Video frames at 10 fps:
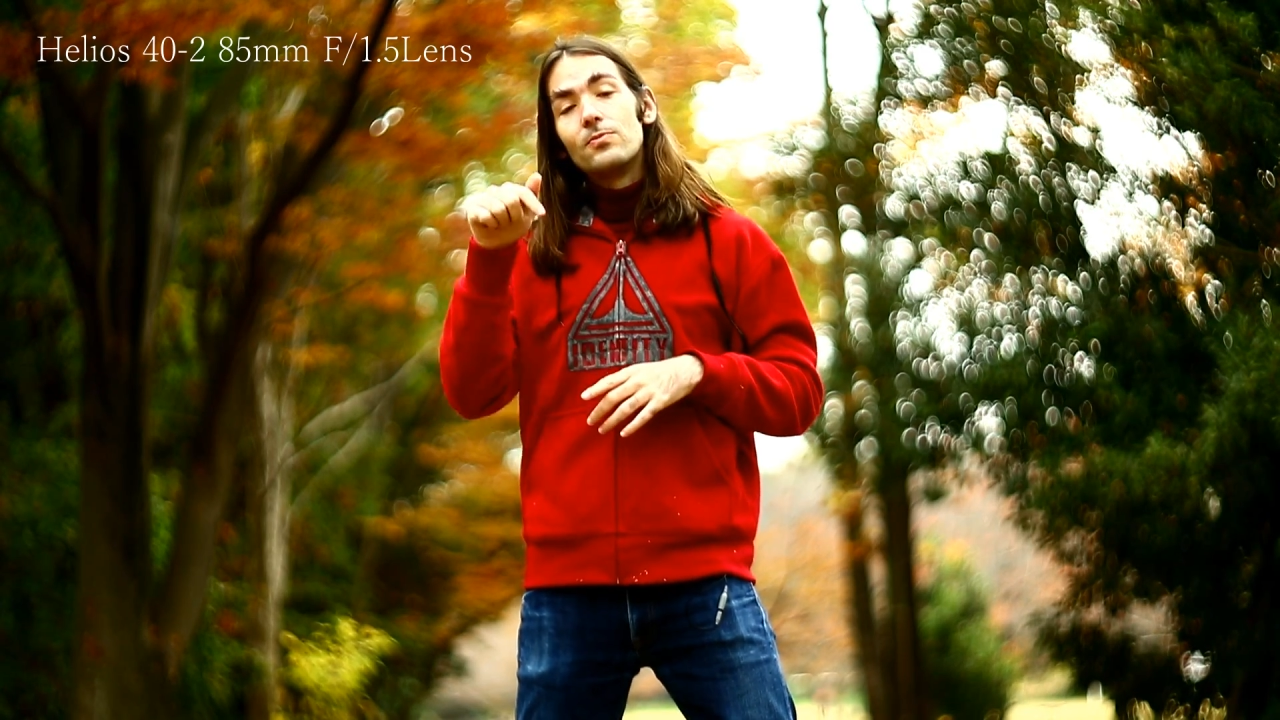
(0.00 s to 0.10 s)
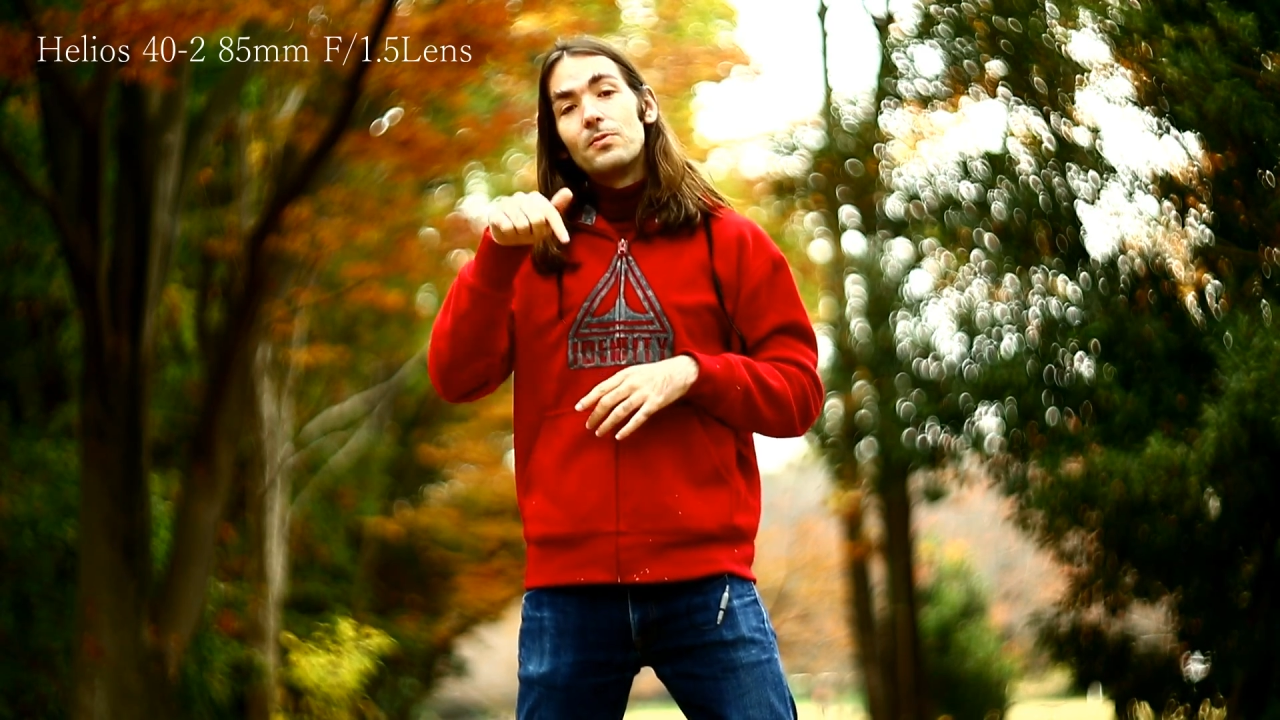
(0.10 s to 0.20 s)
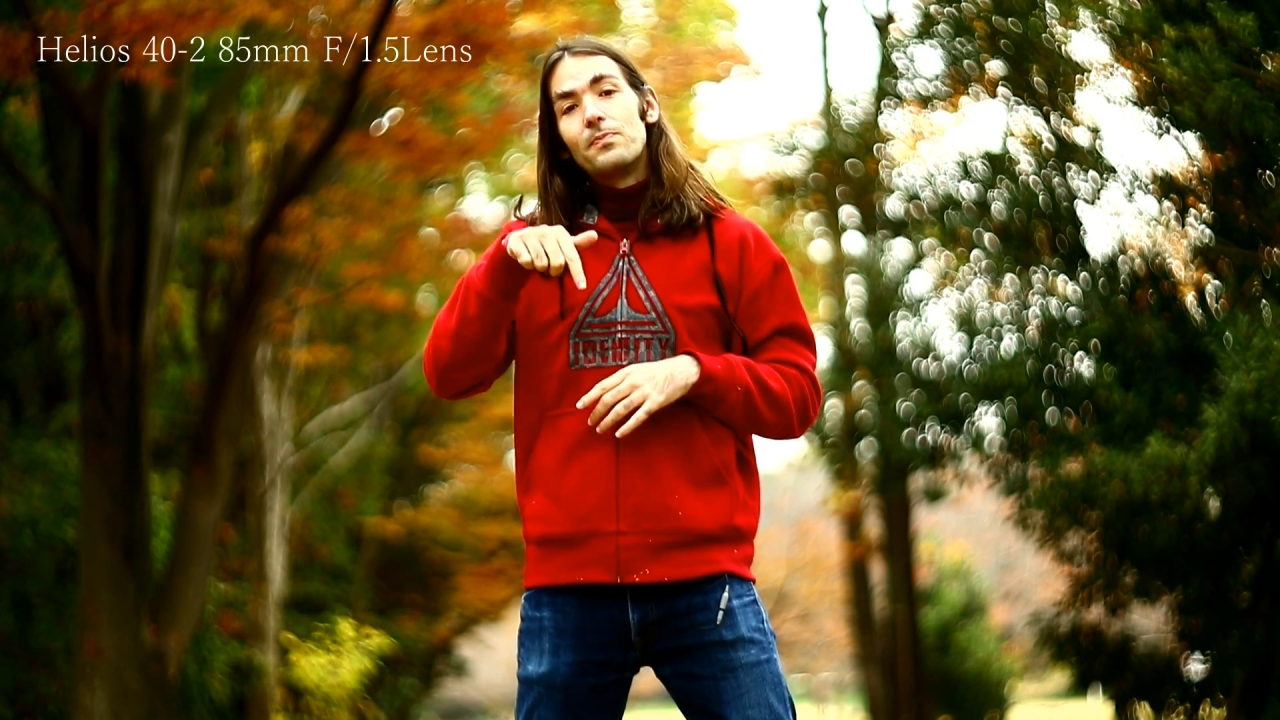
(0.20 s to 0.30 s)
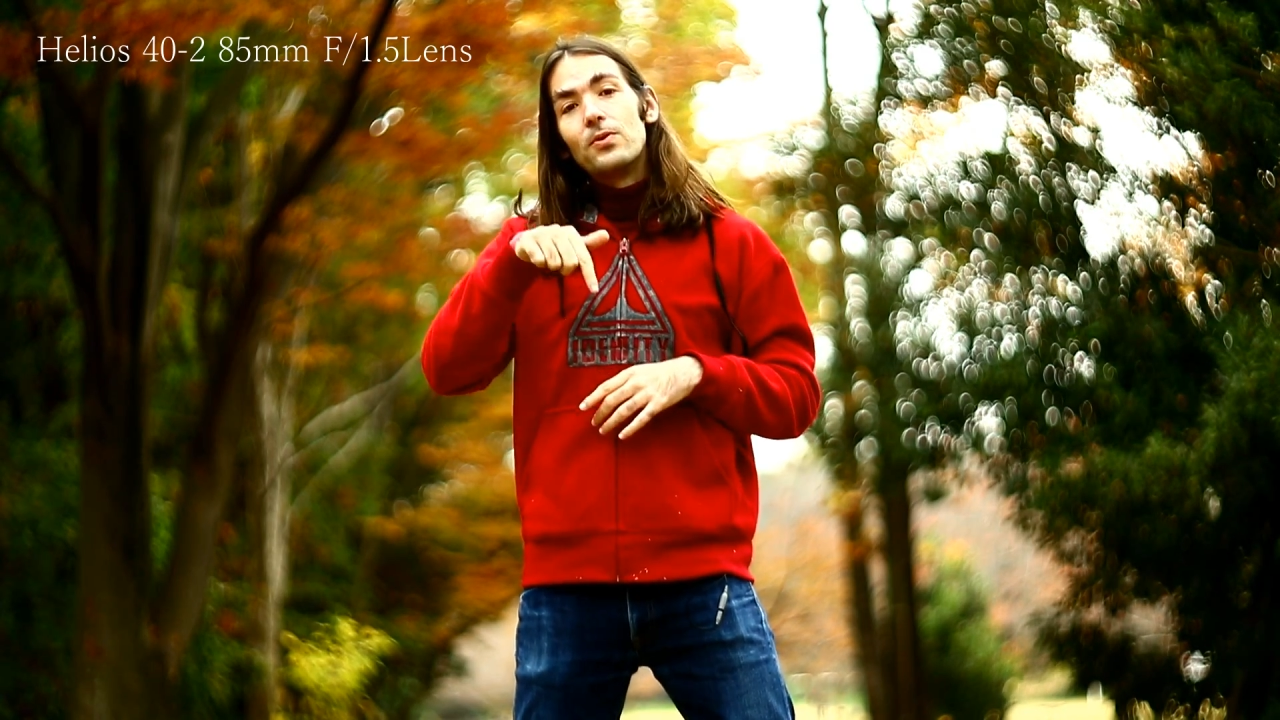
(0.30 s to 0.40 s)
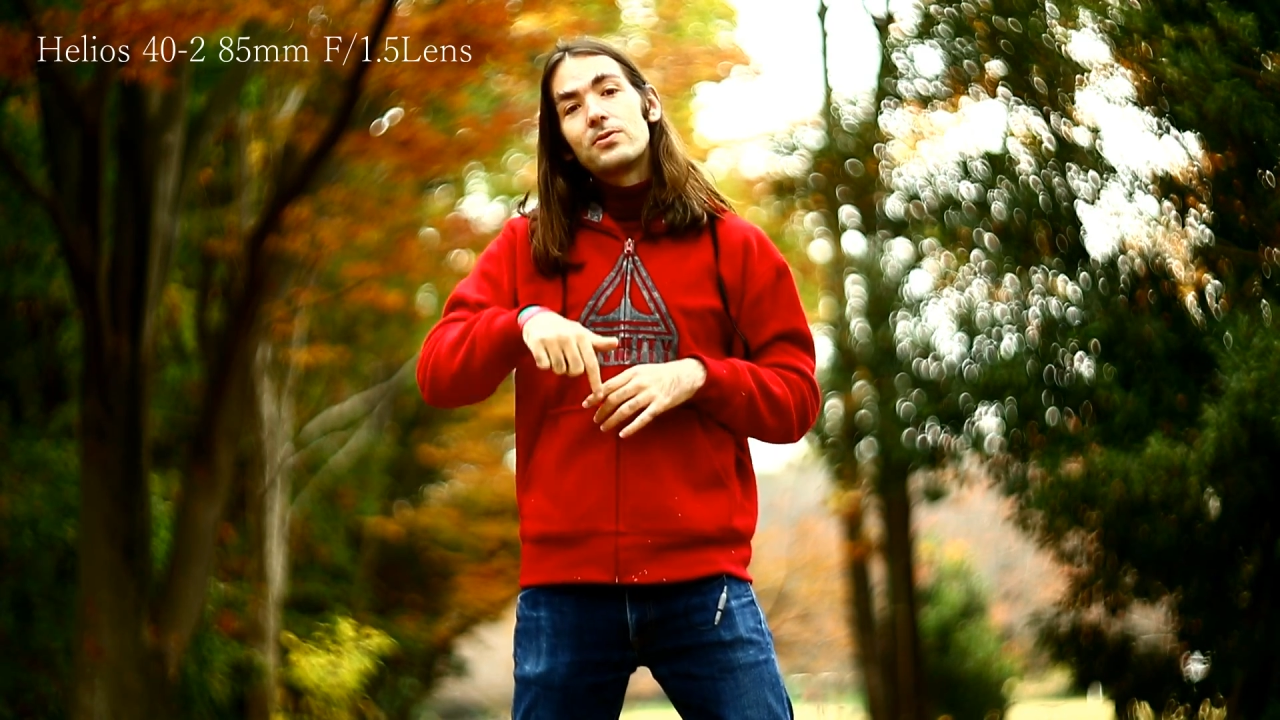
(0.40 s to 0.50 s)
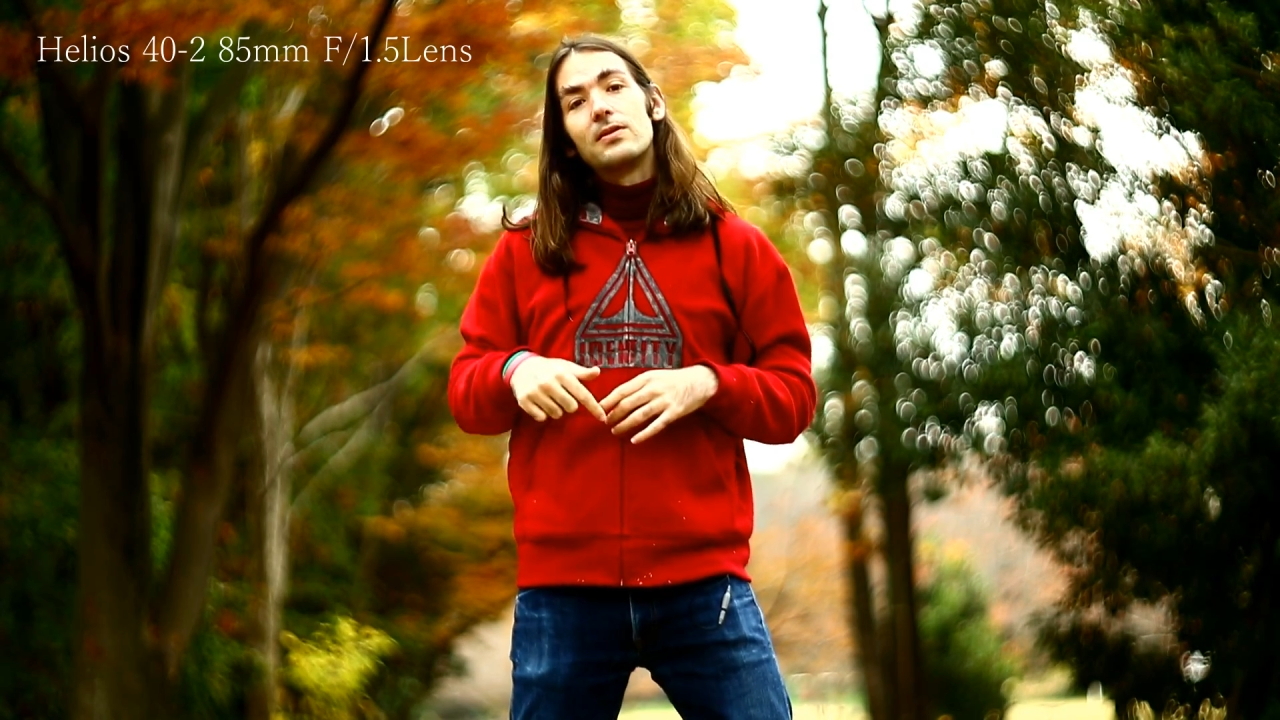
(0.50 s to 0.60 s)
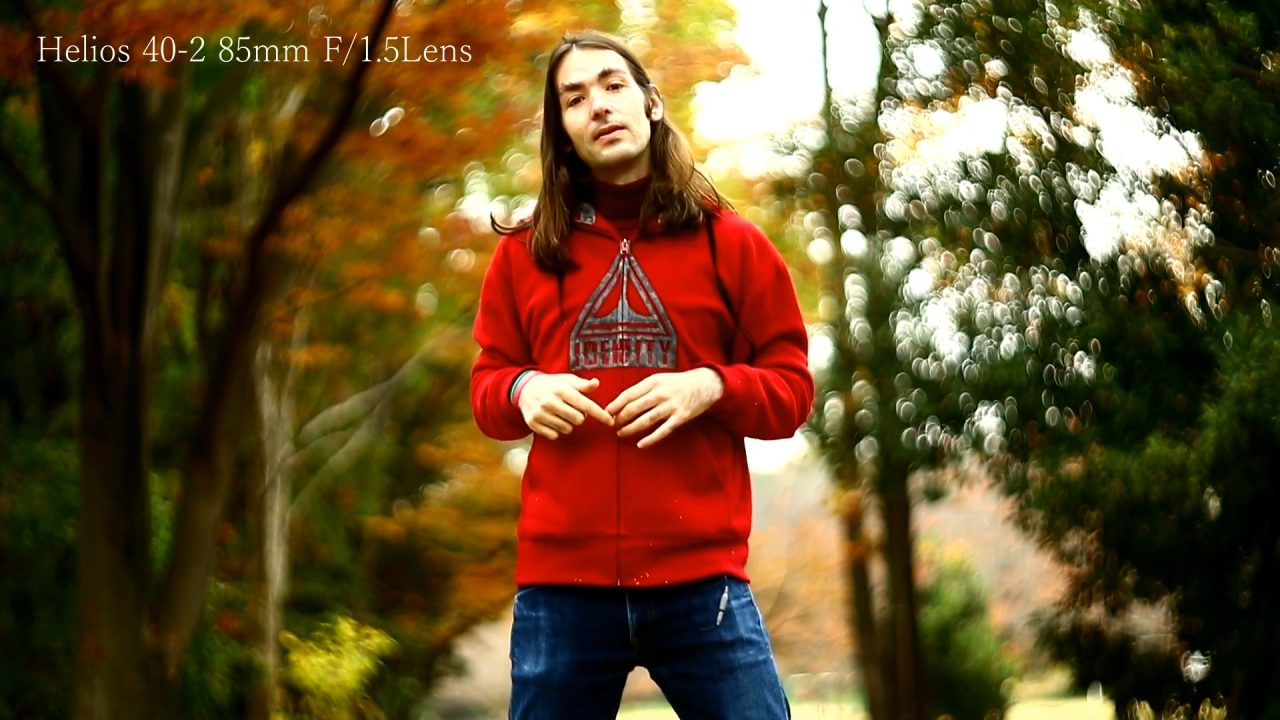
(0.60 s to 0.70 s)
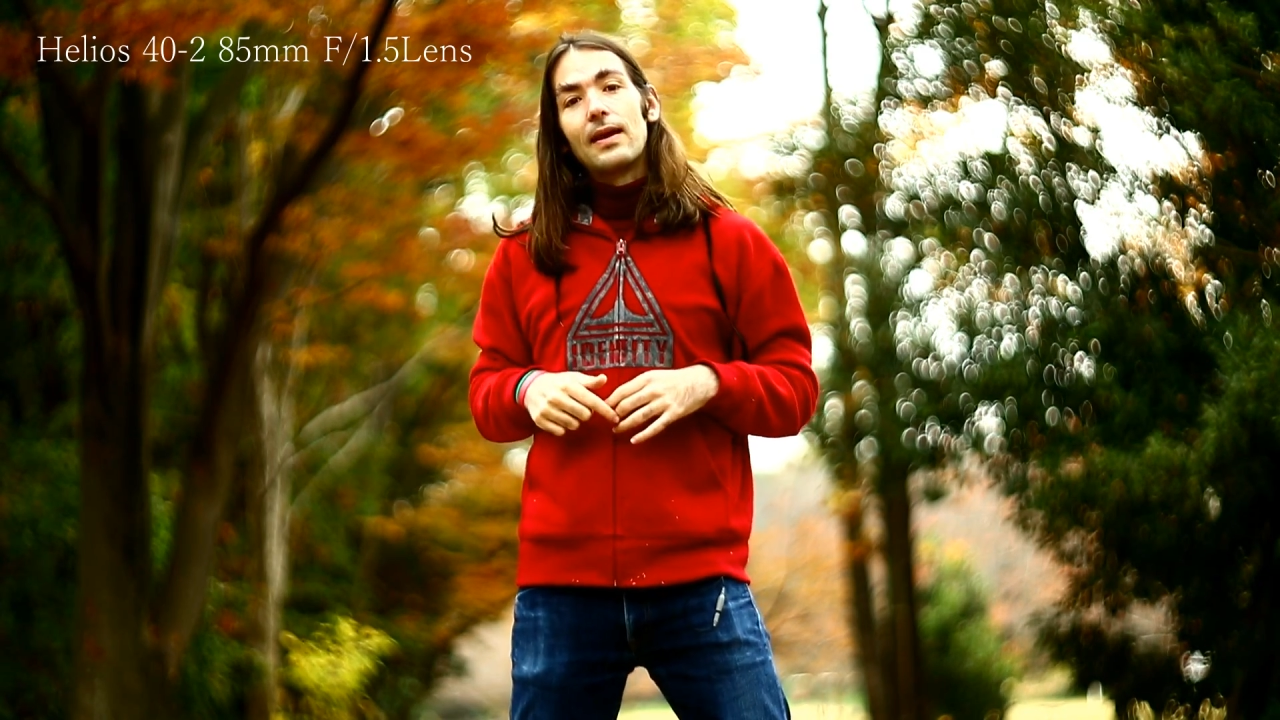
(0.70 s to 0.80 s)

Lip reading: be posting